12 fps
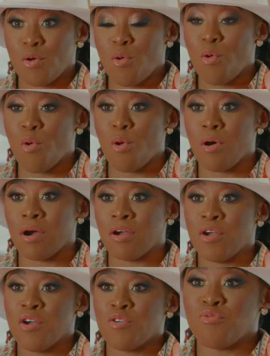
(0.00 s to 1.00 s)
or
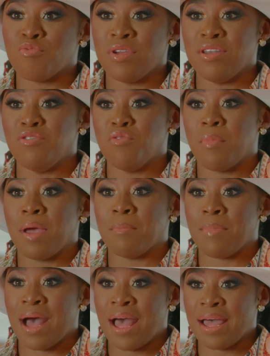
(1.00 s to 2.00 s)
renew my
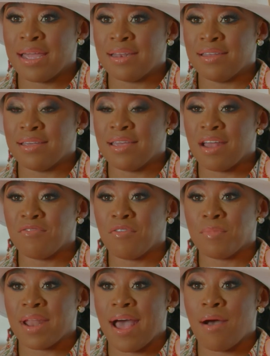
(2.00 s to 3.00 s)
mind to get
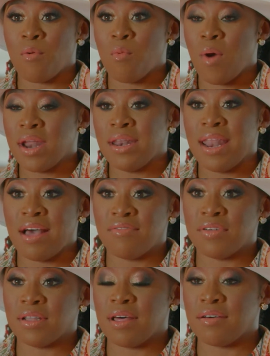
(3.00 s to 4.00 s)
from now one
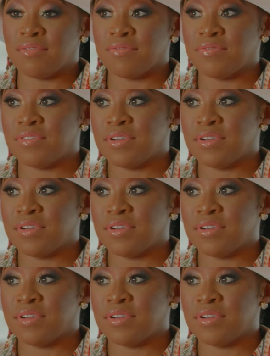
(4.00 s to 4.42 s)
level of